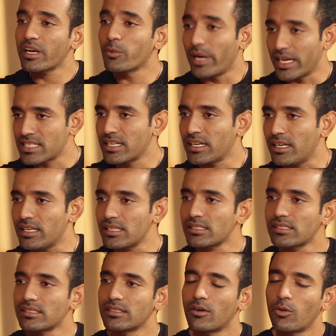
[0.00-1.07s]
went to West
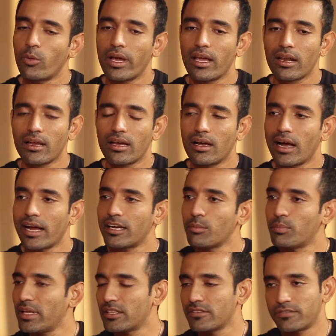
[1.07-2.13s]
Indies where I
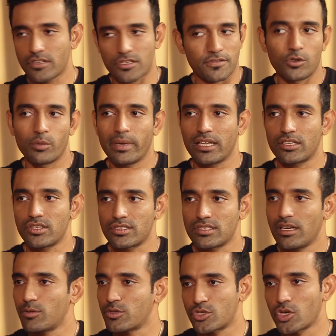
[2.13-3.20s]
didn't play the first four
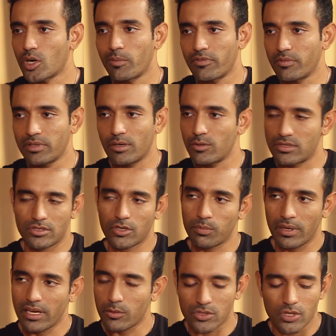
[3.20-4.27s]
matches. I was dropped from. I was
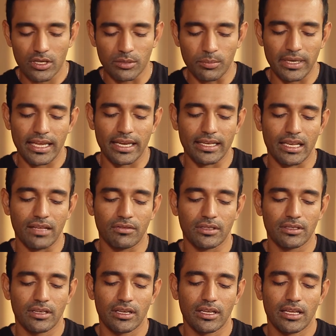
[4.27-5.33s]
not. I was not in the playing
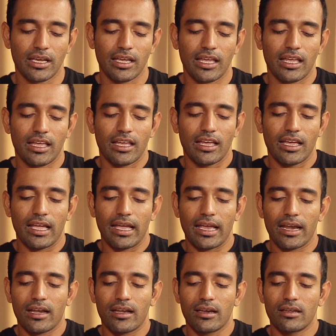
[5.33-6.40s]
eleven,
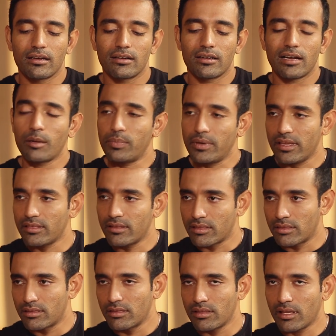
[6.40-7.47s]
and uh, I played
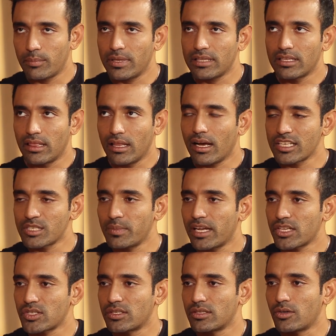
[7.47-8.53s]
the. I played the last
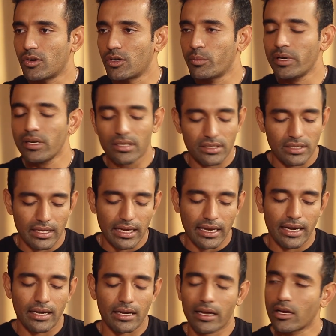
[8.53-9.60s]
match of the tournament,
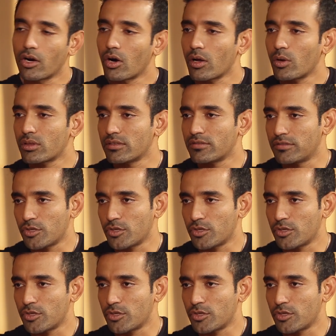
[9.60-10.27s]
and I got out the